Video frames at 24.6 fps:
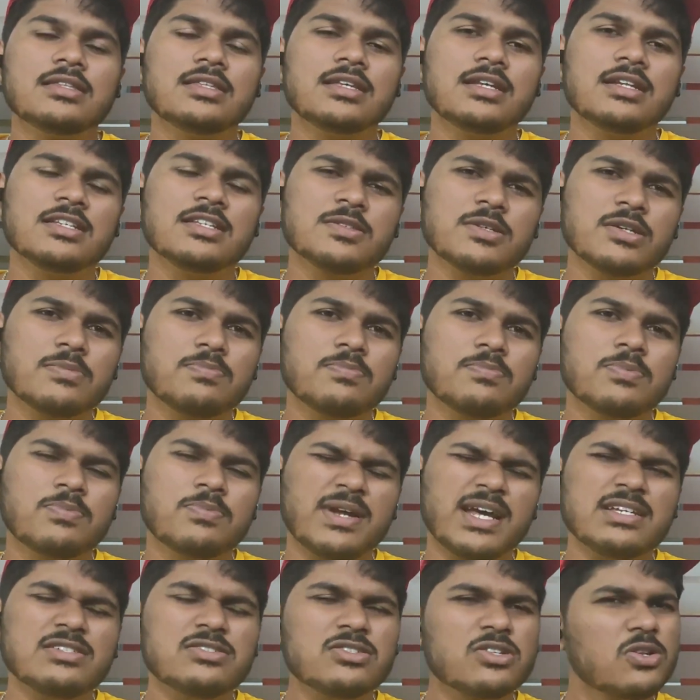It is
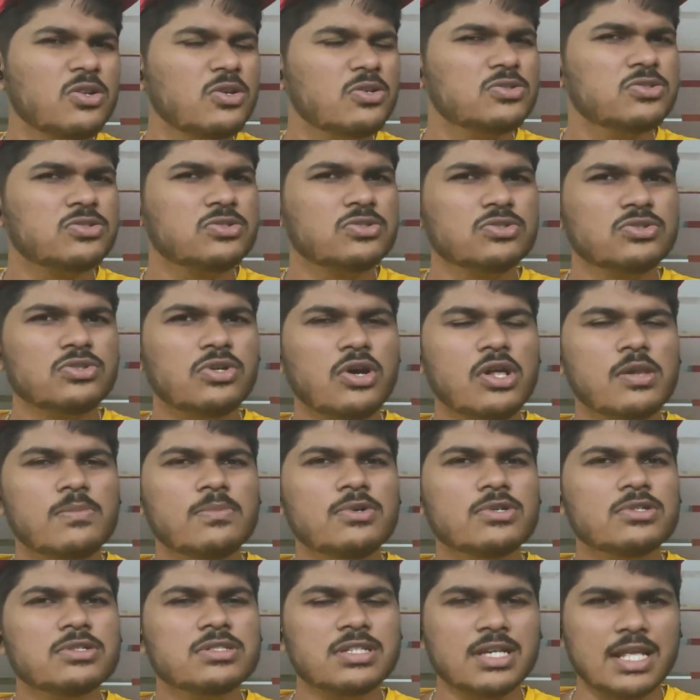priced close to
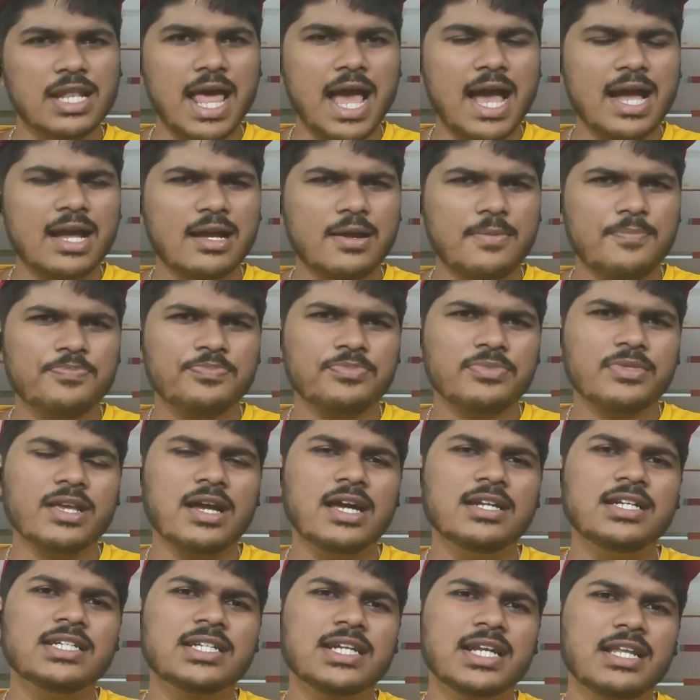almost a lakh,
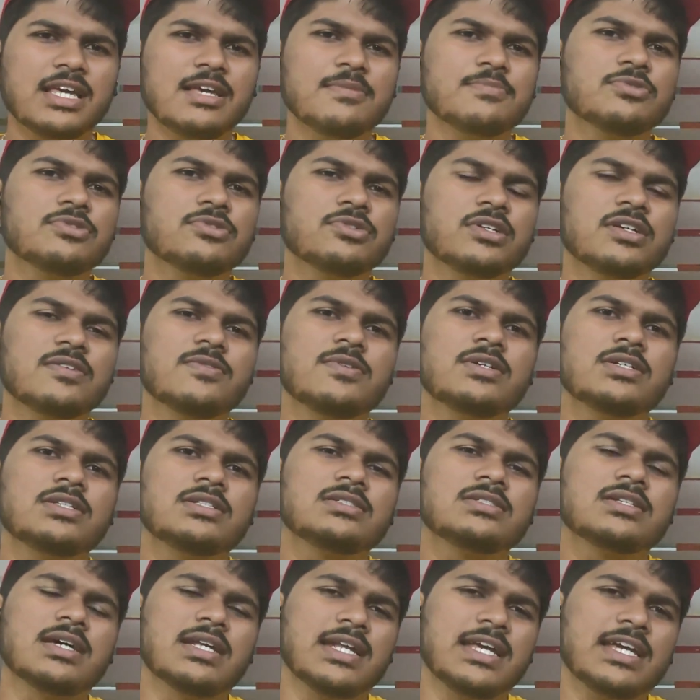and it claims to give
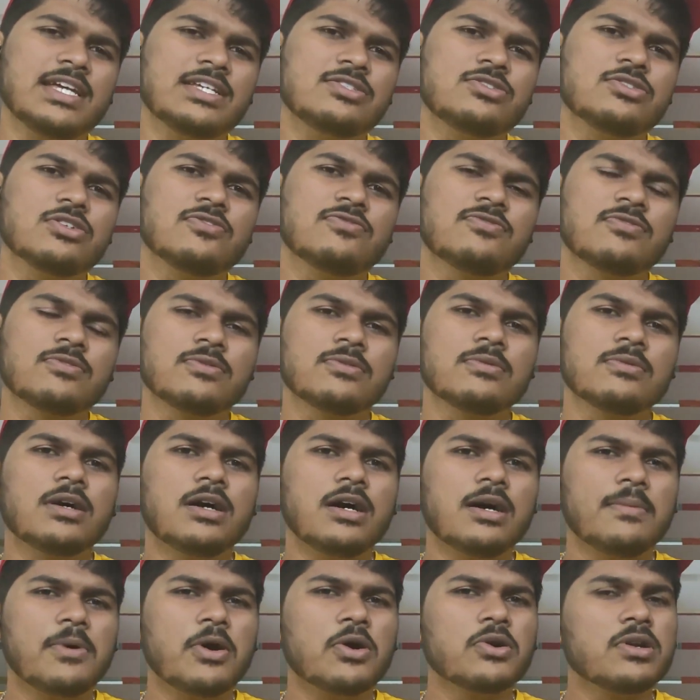us a range of
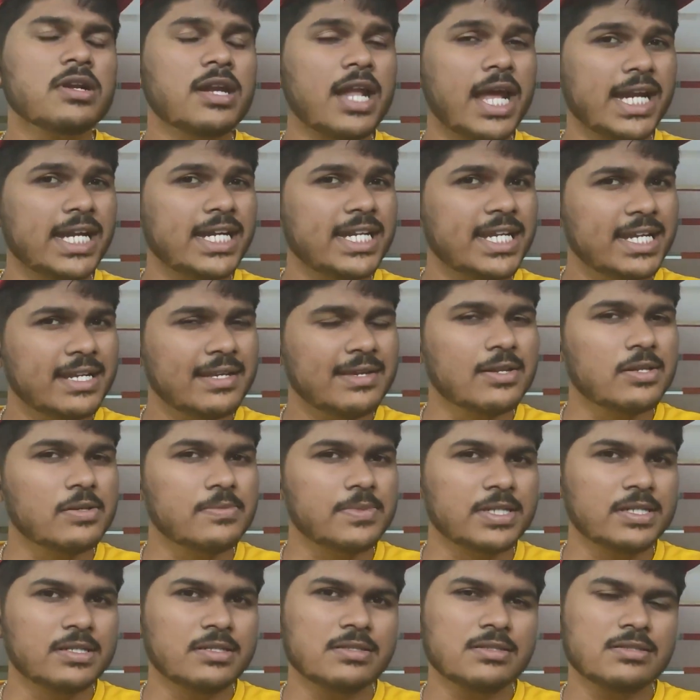about 98
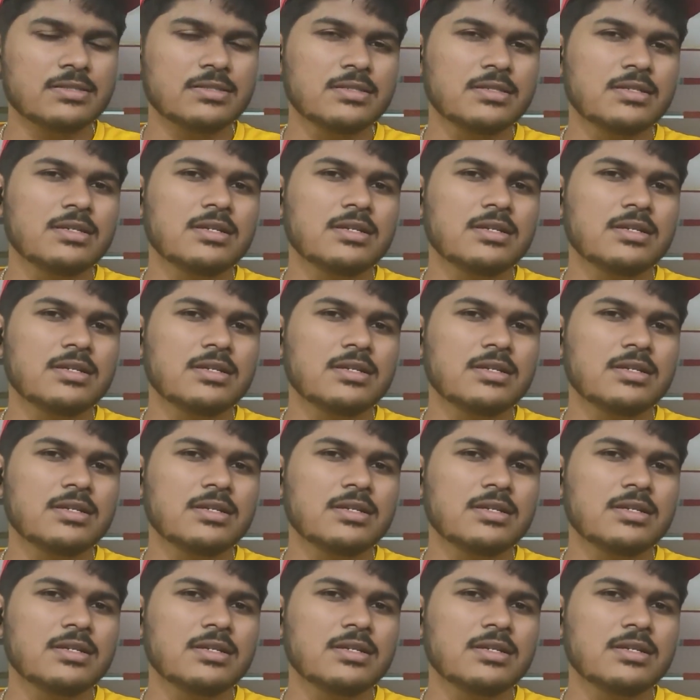kilometers.